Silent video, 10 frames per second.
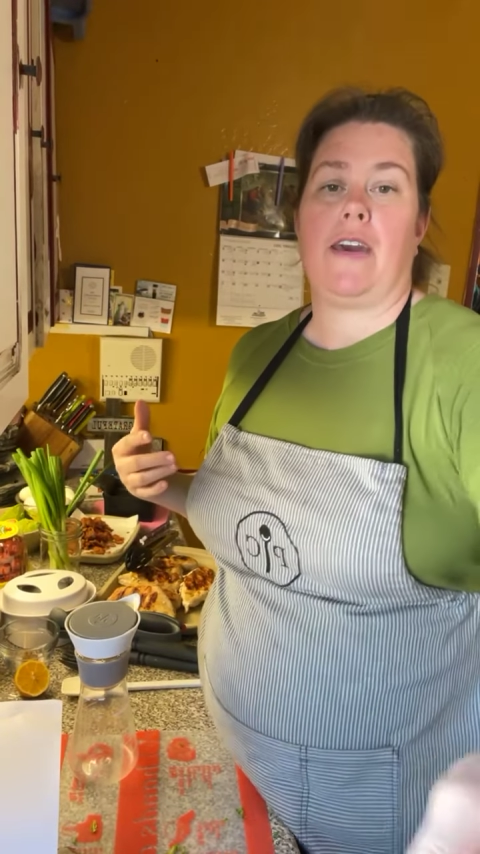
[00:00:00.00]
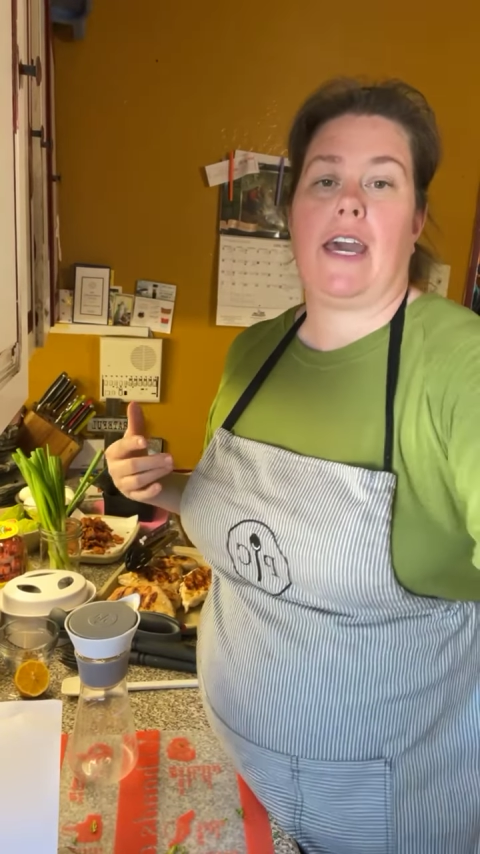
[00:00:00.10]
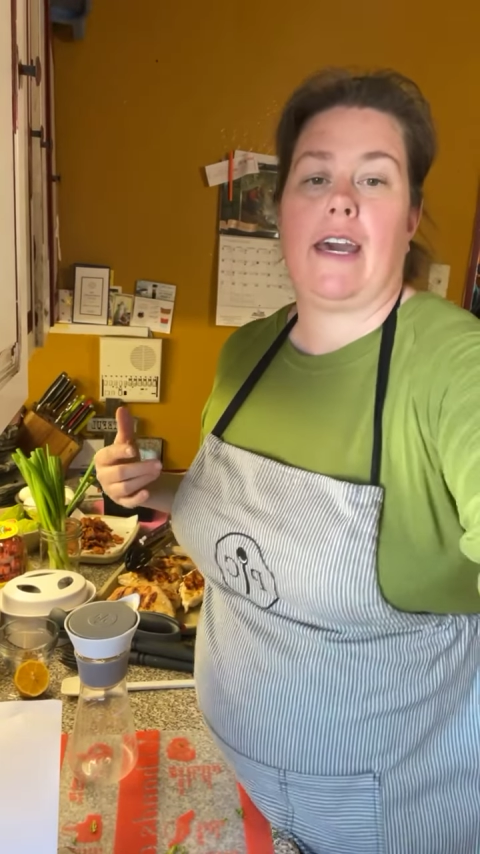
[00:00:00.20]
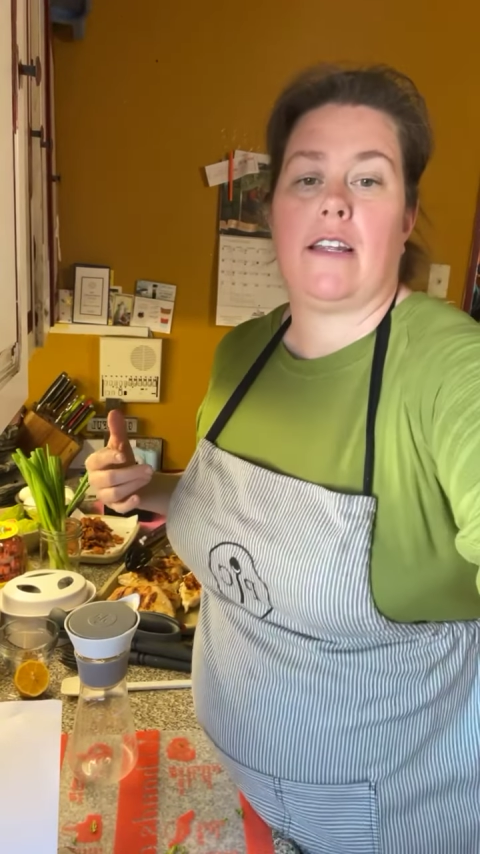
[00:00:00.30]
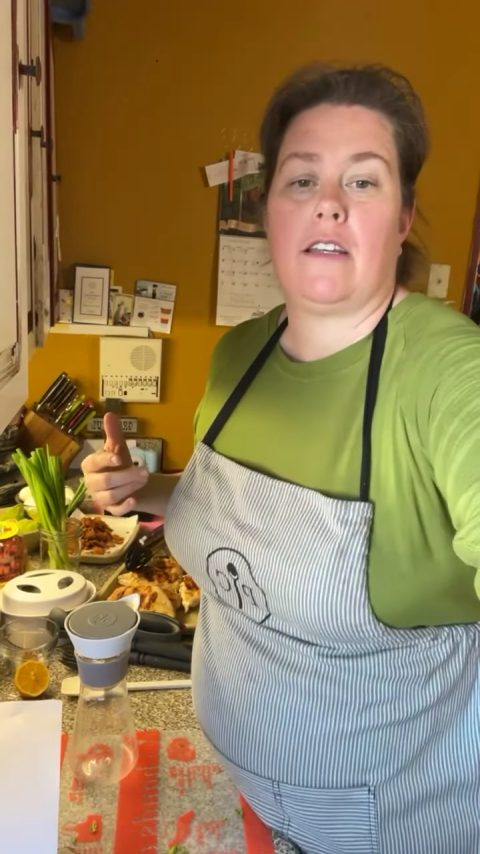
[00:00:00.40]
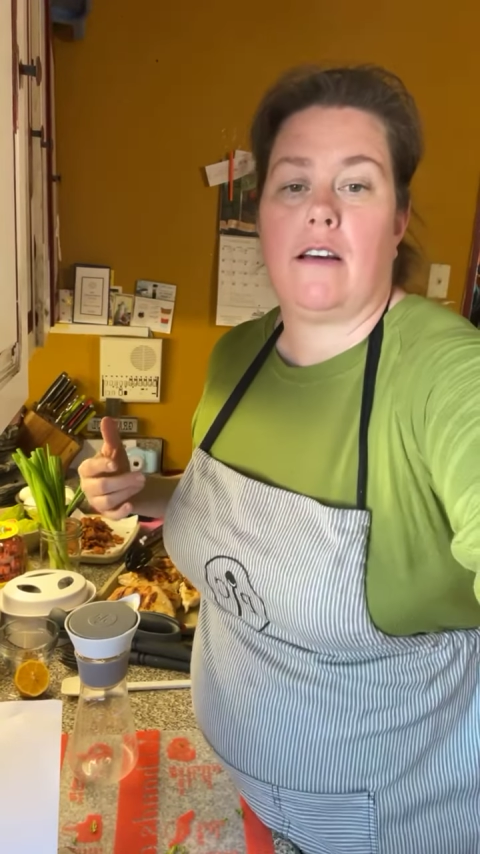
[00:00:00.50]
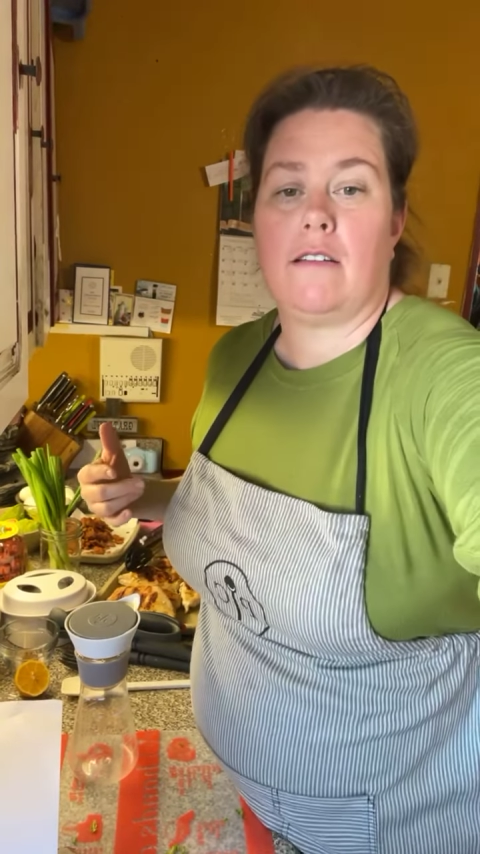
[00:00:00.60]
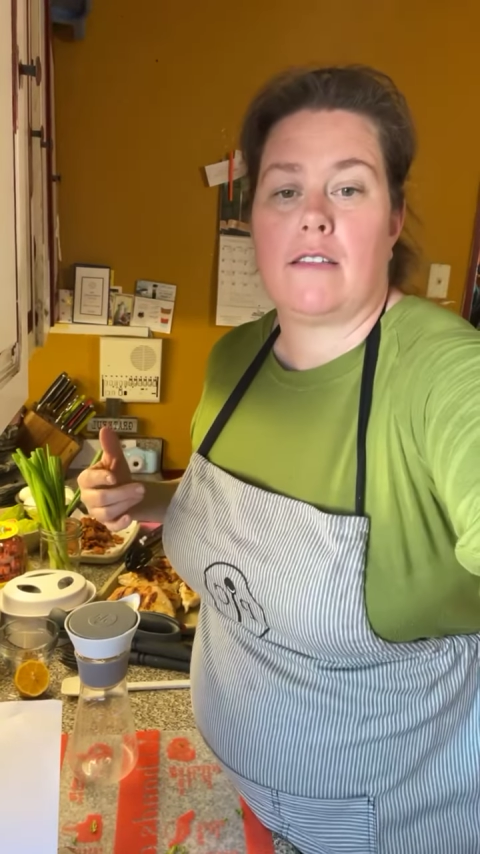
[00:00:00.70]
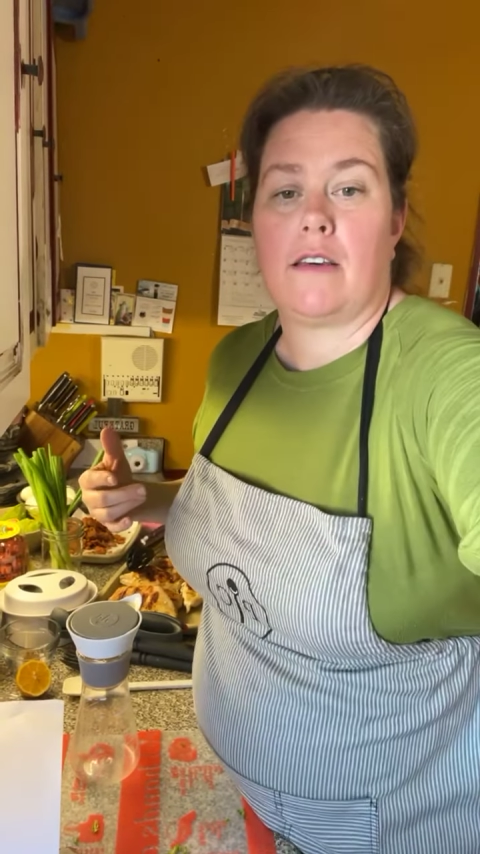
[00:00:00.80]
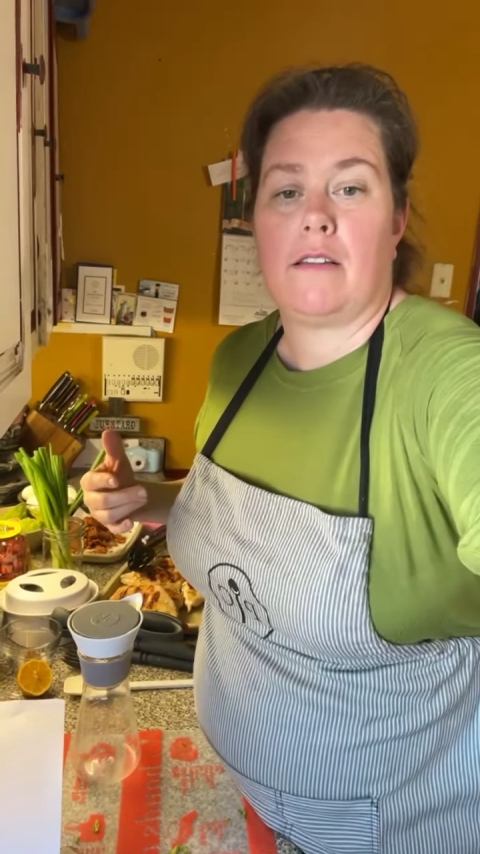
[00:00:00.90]
and
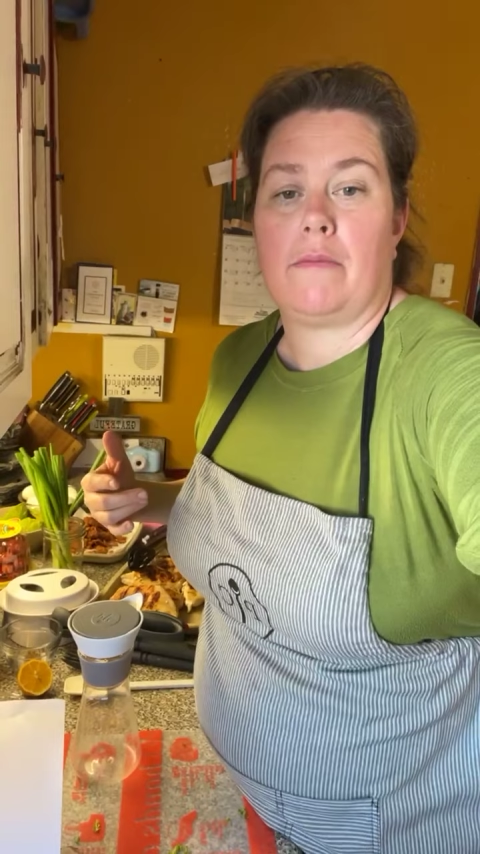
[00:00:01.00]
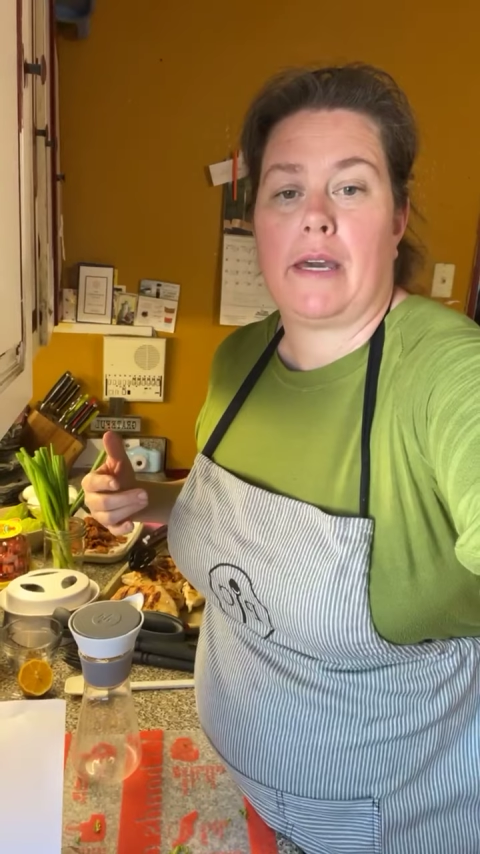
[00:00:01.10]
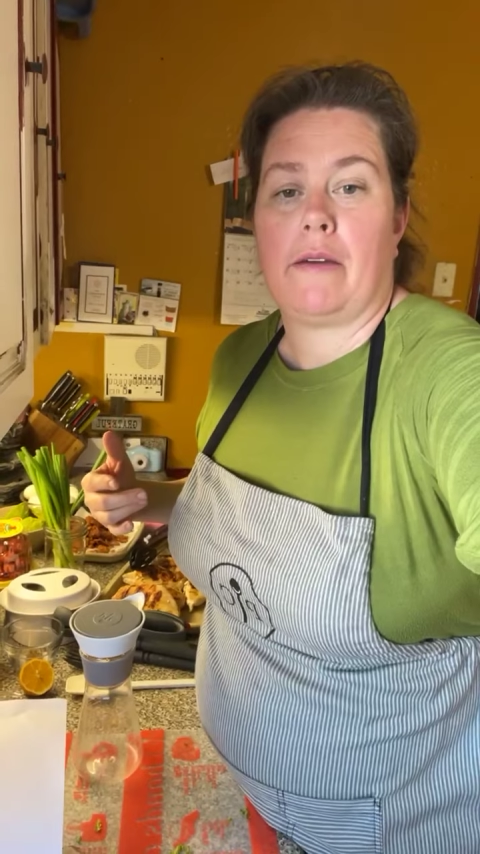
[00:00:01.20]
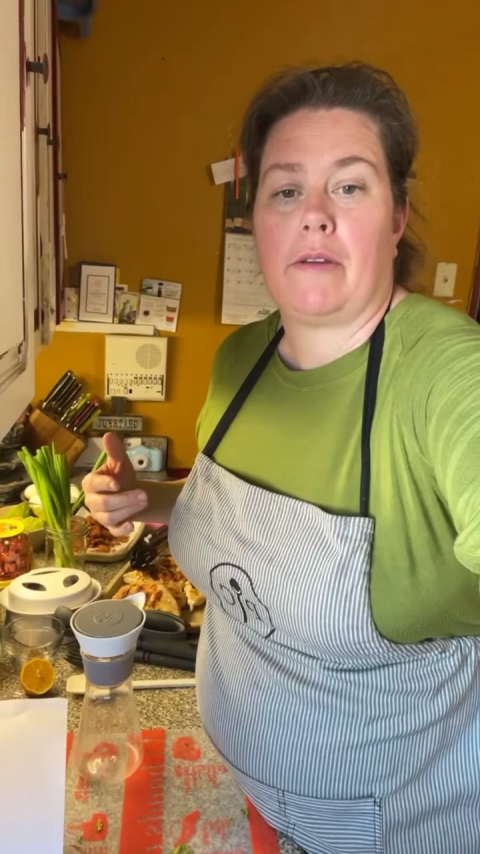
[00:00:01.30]
also, let me get